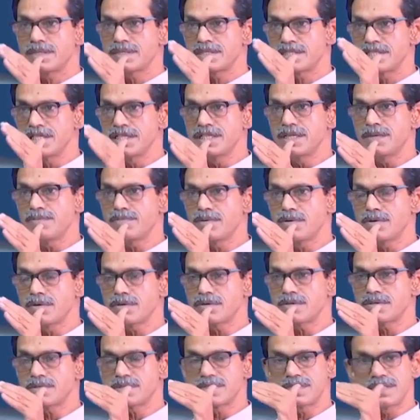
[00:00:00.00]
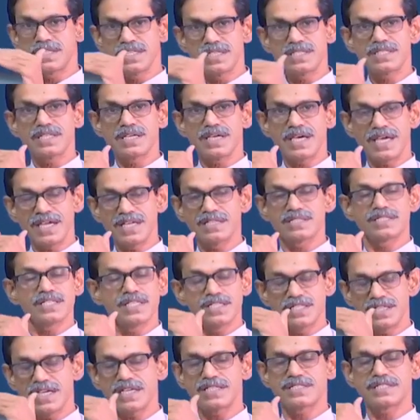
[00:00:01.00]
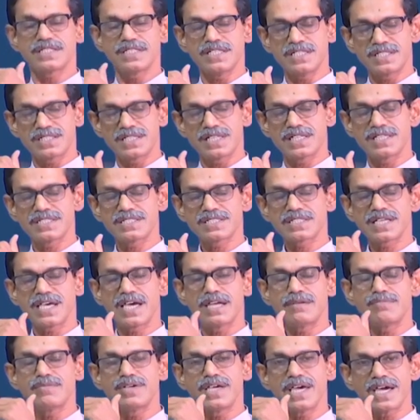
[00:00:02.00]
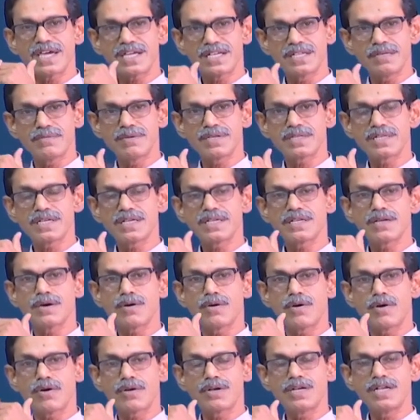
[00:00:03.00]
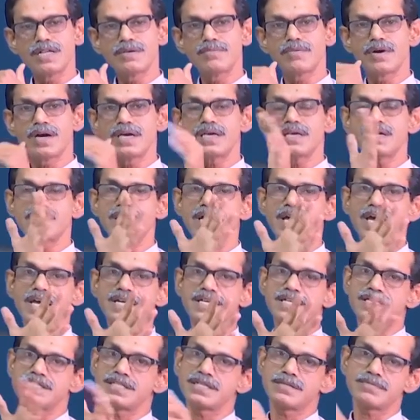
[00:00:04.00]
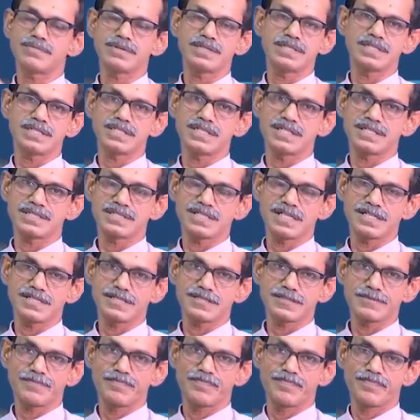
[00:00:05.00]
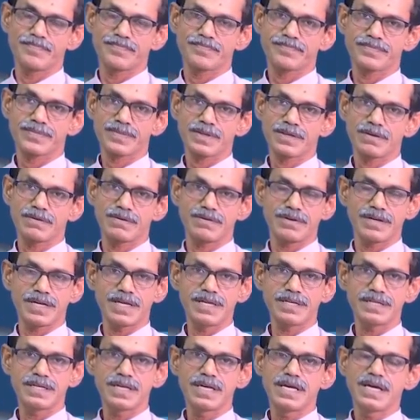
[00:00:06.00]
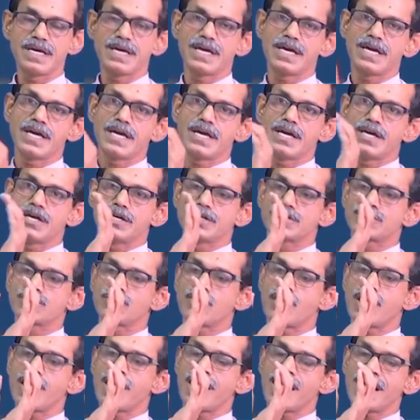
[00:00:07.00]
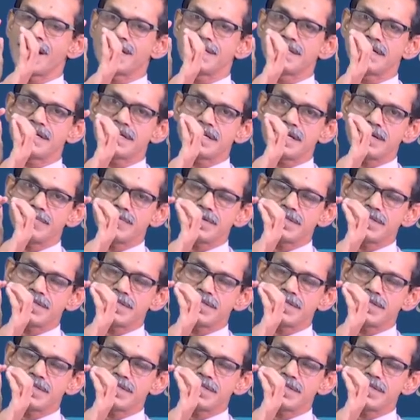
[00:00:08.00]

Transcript: CD8 T cells can be activated only by antigen presenting cells, right. So, either